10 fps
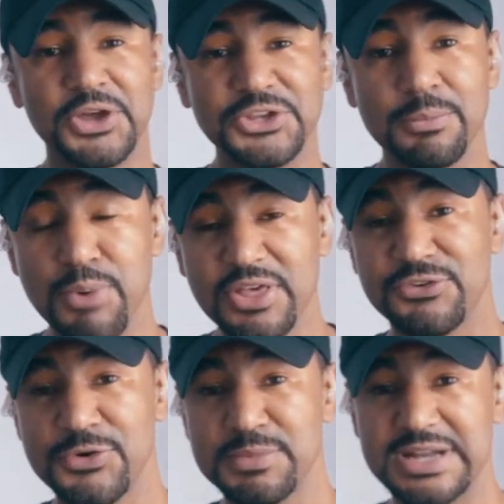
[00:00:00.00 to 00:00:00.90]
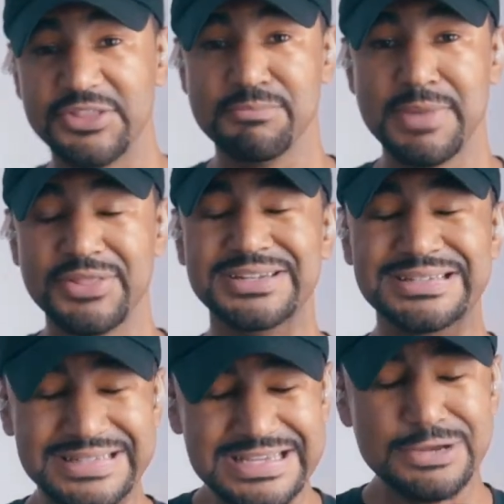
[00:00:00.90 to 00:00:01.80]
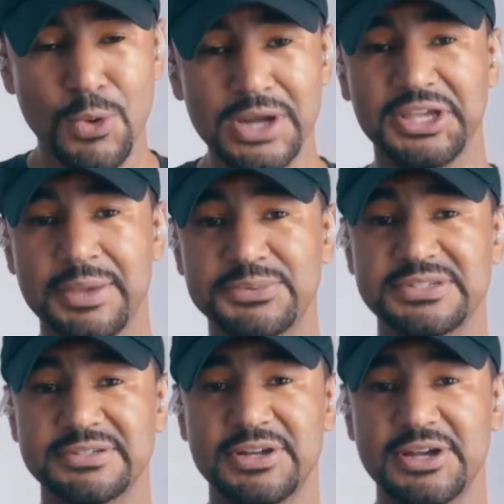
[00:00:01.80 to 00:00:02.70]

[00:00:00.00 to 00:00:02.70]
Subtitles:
your brother from another mother, D1 Gibson,